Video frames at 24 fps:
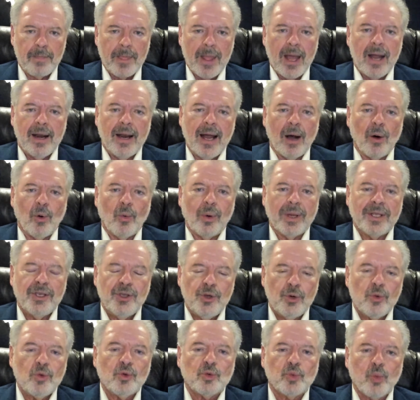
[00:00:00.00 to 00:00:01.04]
Now, we
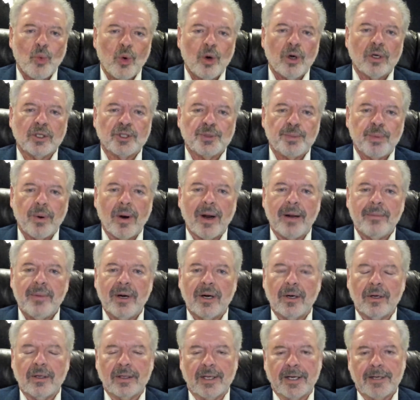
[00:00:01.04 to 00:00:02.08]
use words
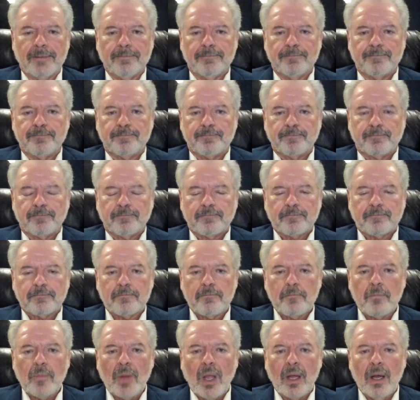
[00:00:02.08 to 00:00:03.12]
primarily.
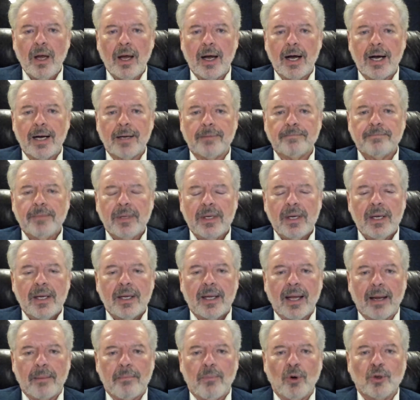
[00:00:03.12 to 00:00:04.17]

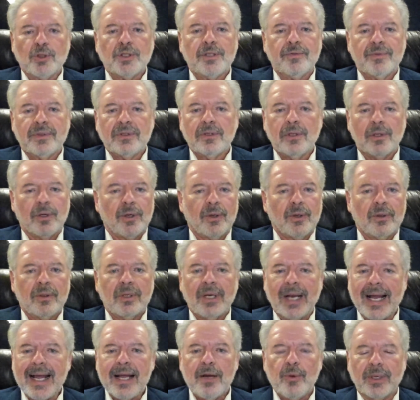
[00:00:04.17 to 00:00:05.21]
And most of us learn
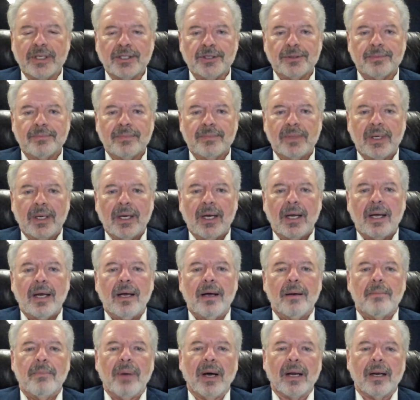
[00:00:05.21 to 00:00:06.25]
language.
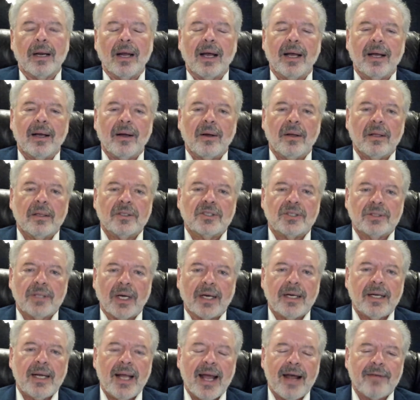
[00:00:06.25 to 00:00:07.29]
But
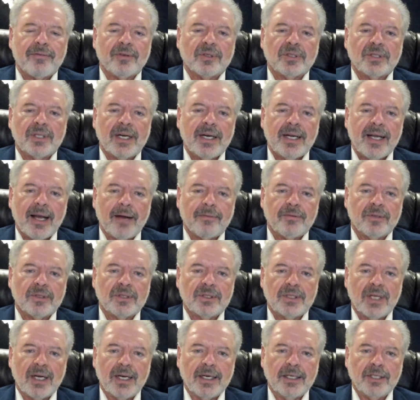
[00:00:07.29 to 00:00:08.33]
study after study after
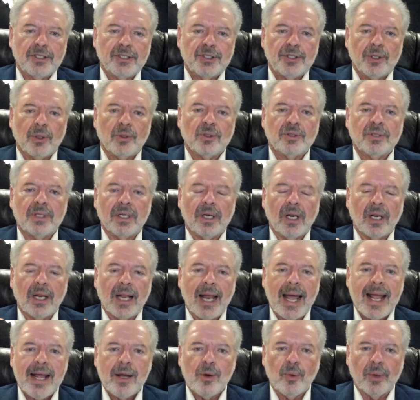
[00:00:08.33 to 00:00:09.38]
study shows that
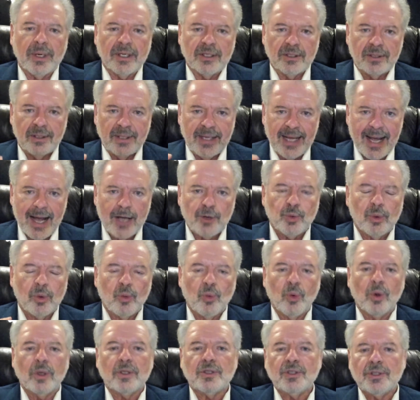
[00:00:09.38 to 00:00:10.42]
language, the actual
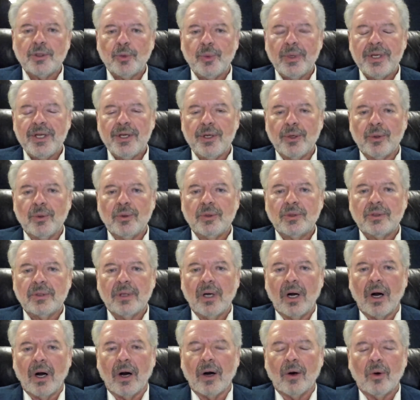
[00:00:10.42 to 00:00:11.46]
words that we use,
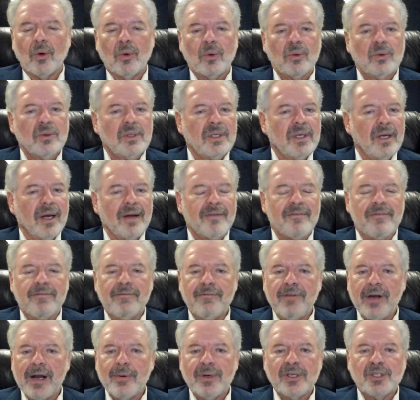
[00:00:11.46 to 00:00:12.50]
are only a
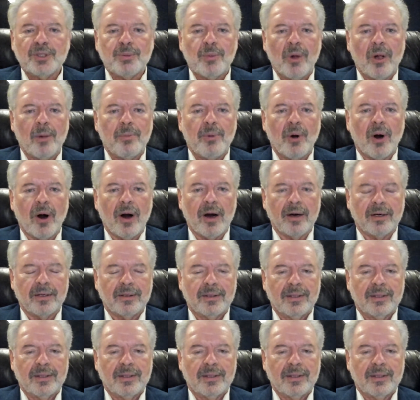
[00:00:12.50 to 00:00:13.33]
very small part.